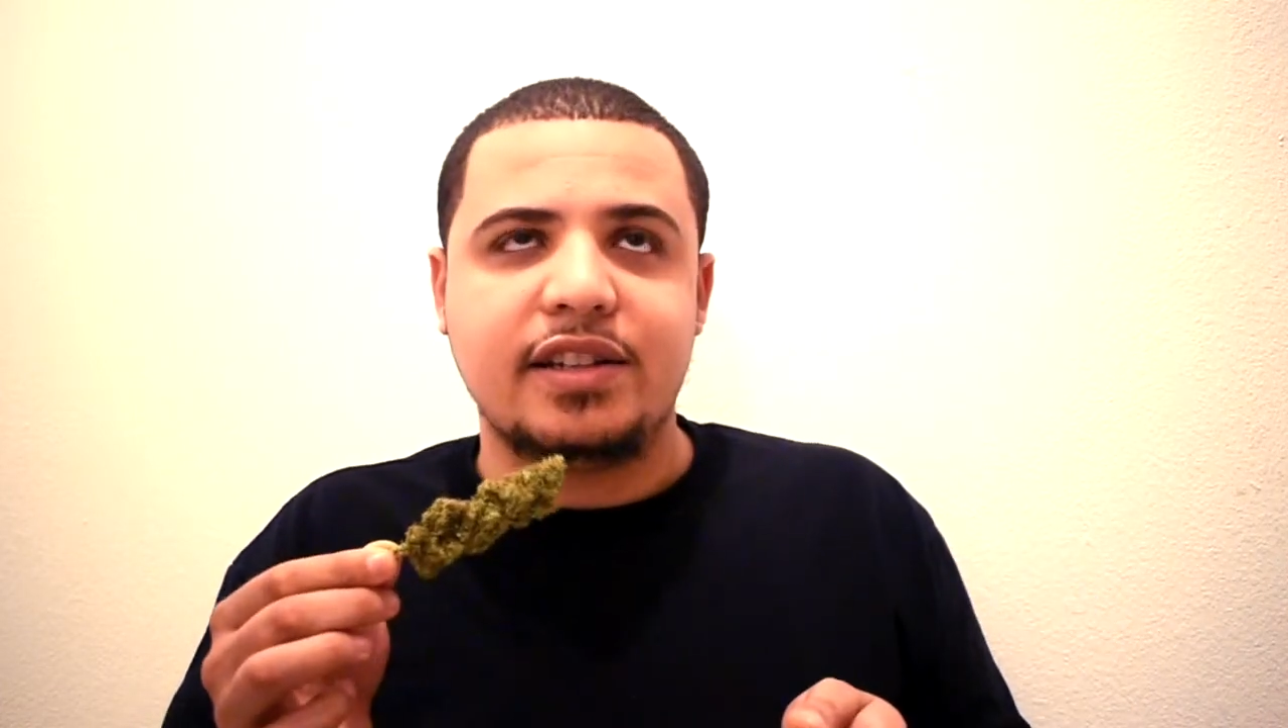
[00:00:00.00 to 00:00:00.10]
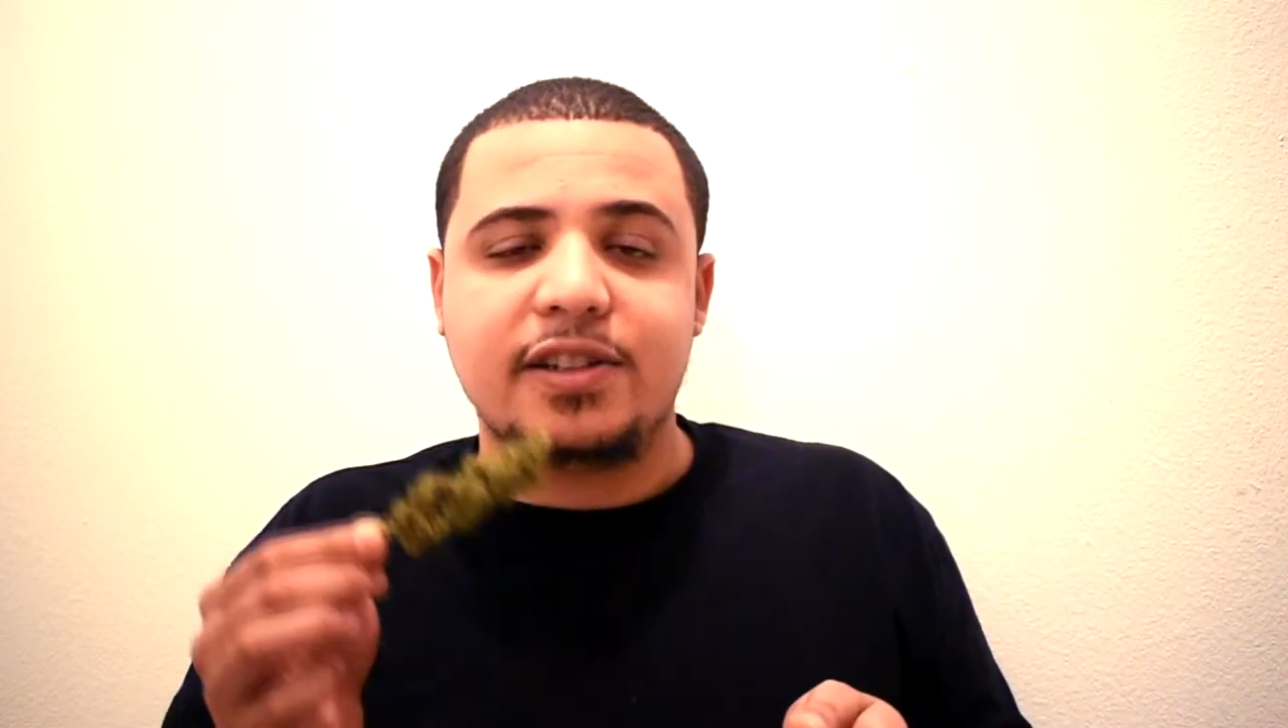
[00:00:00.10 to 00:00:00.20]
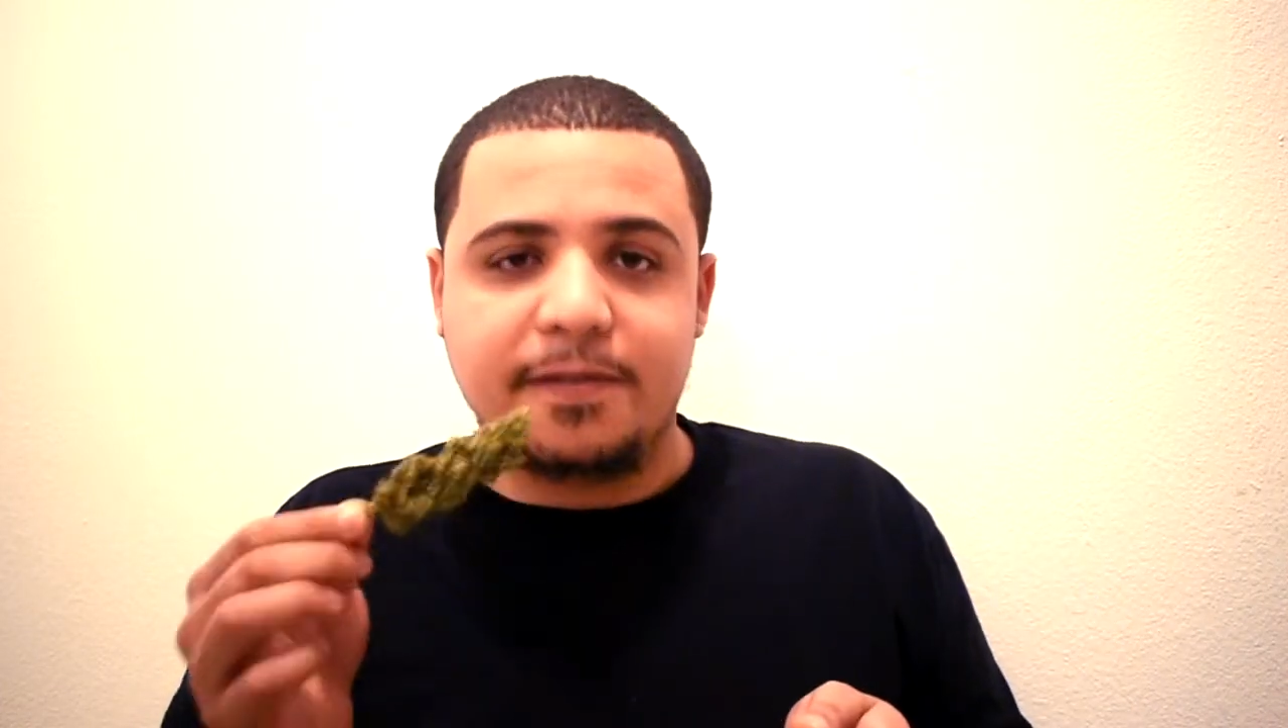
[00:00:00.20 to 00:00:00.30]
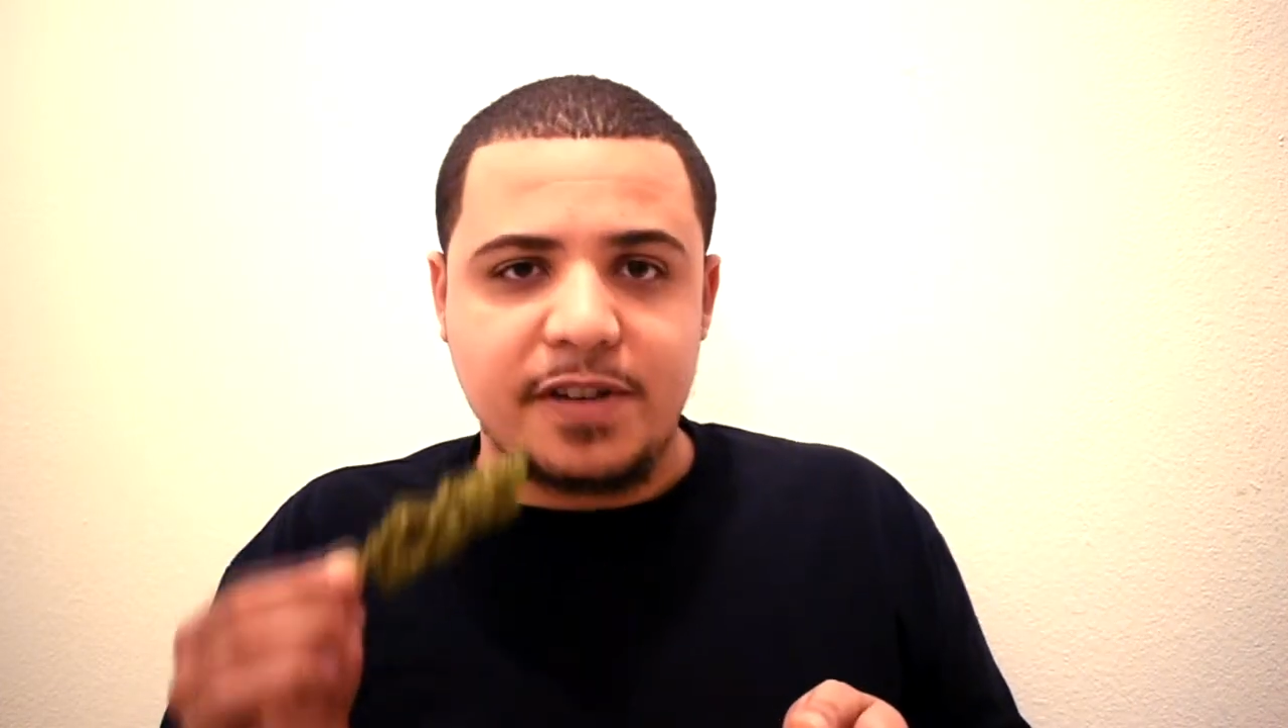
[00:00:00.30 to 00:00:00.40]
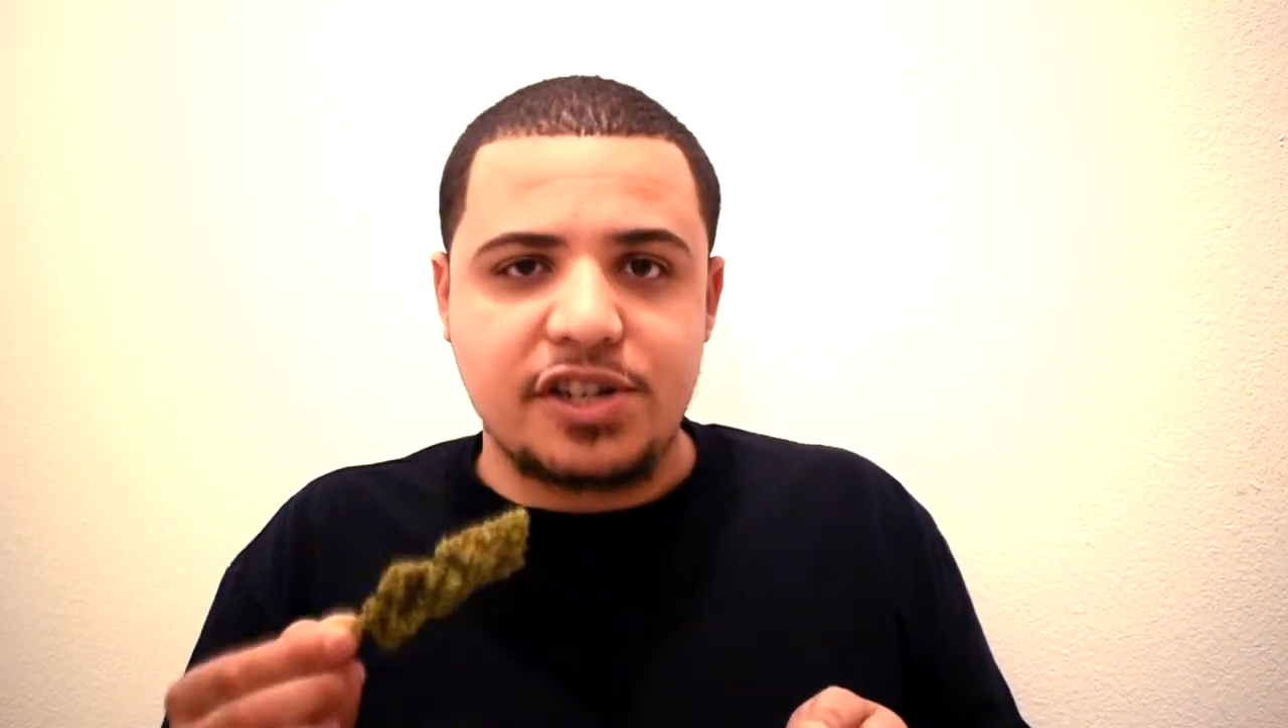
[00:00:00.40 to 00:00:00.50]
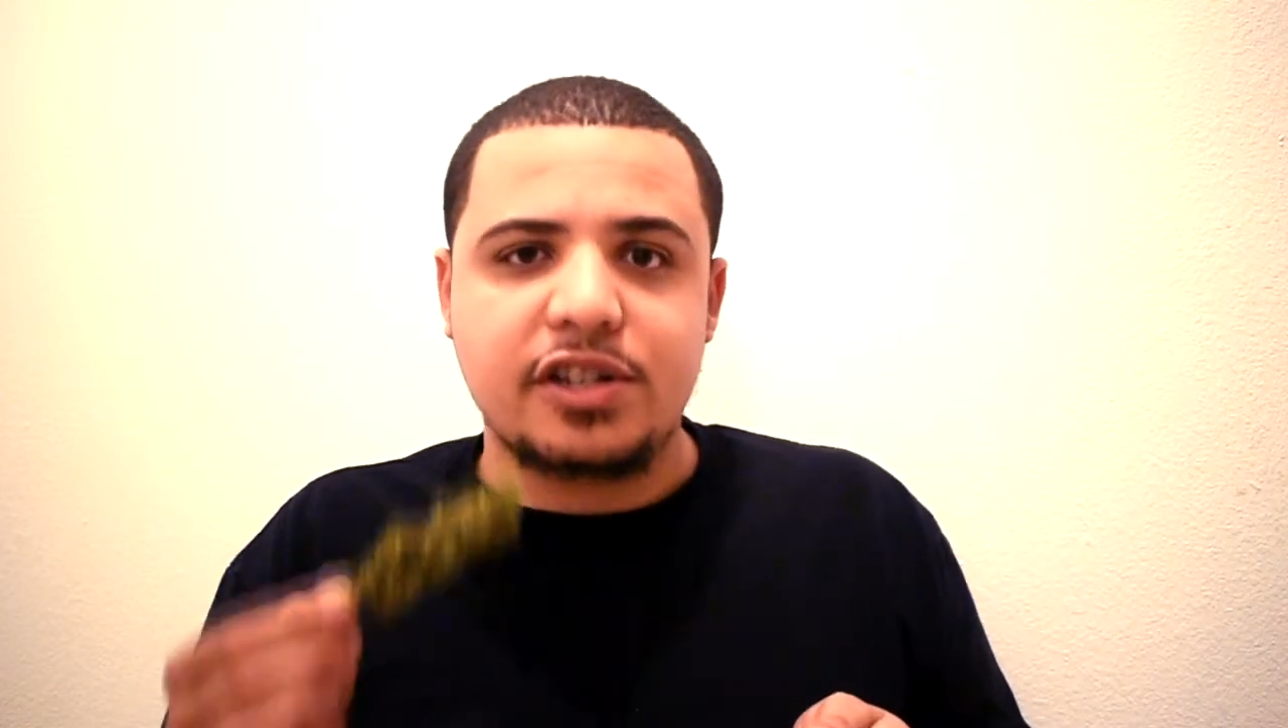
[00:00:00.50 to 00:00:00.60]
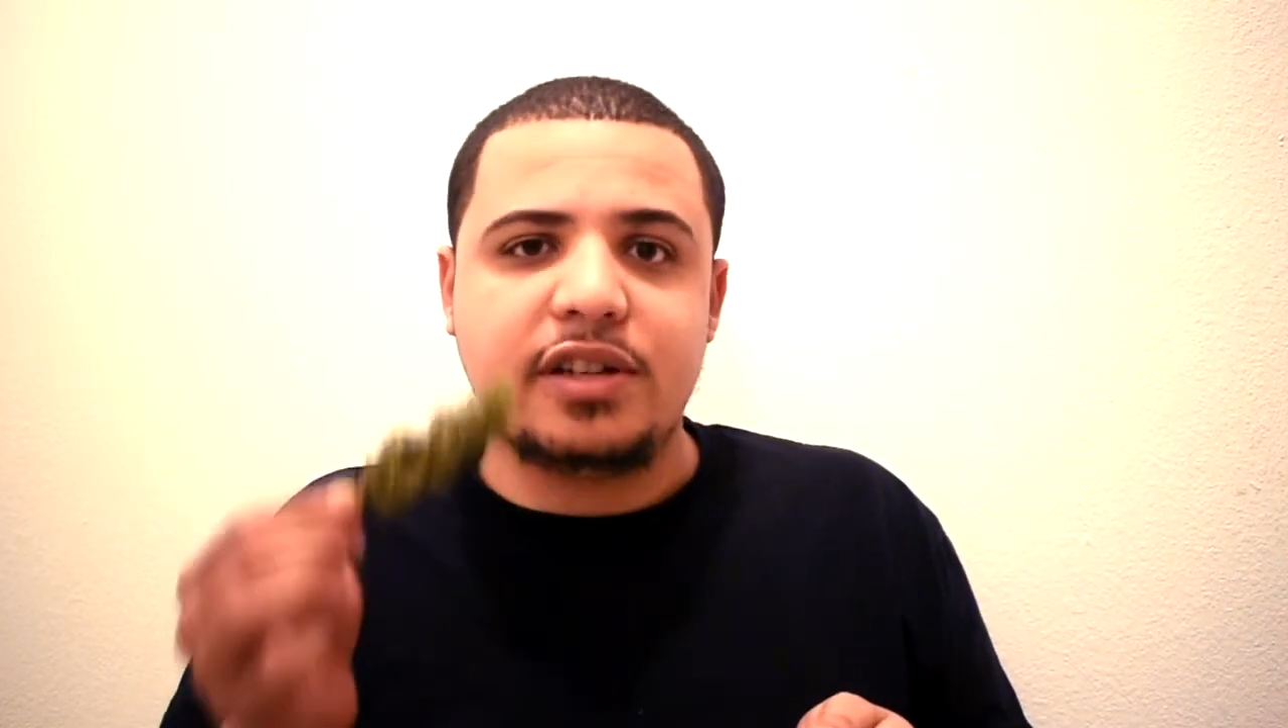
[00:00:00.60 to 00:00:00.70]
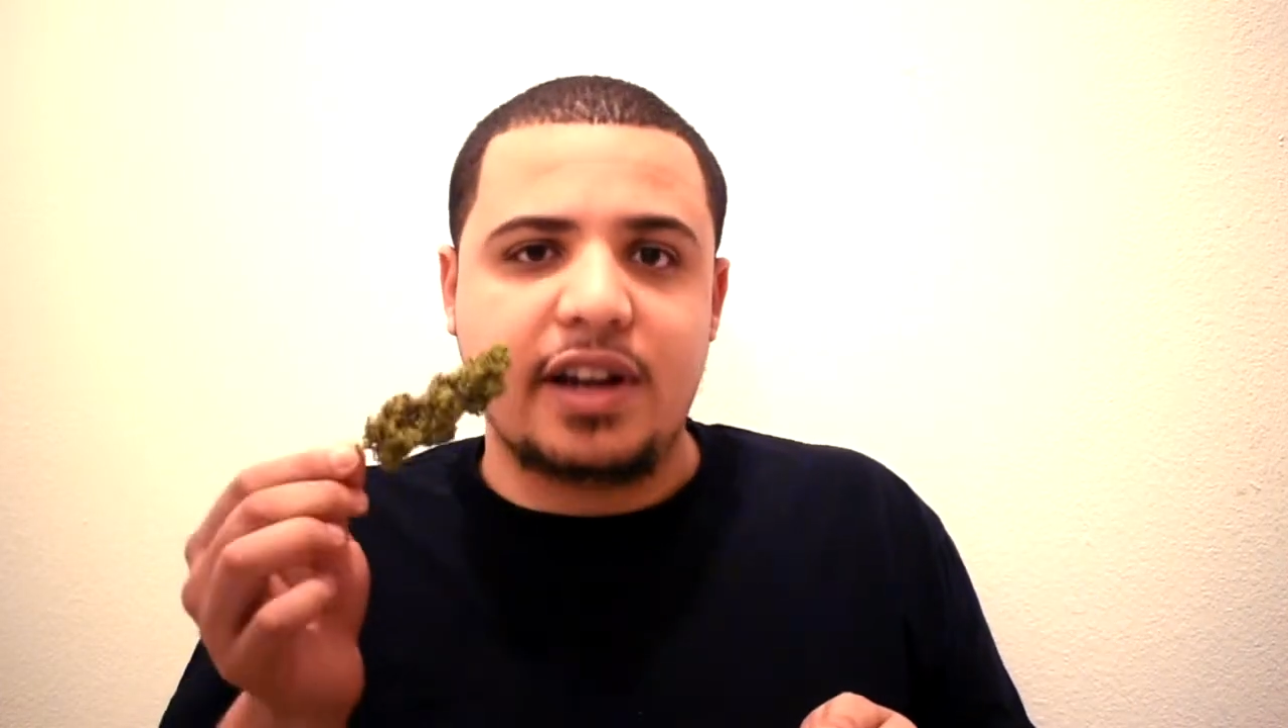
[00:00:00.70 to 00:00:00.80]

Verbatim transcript: sufficient